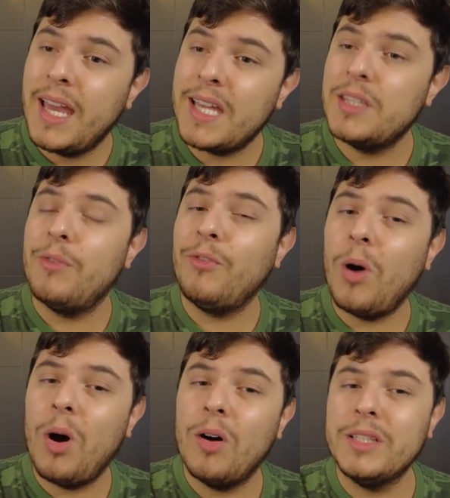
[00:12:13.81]
And the
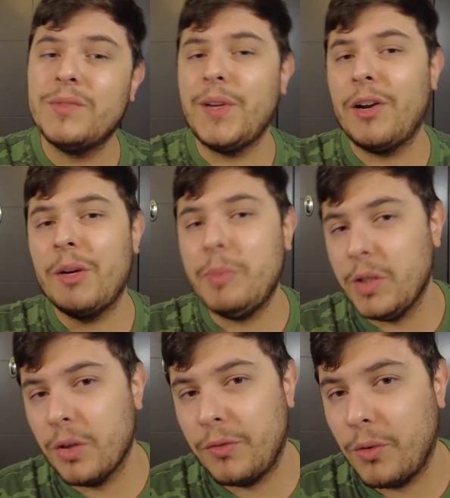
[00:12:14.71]
fall is very
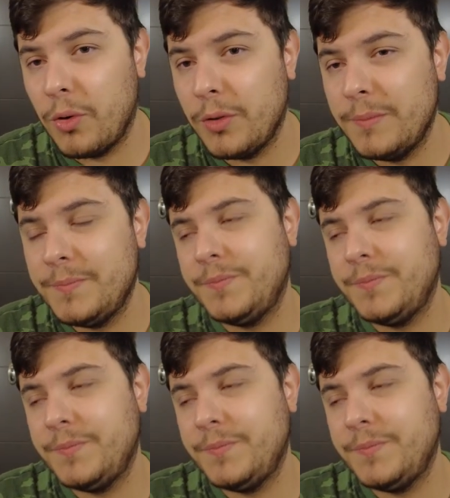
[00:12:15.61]
beautiful.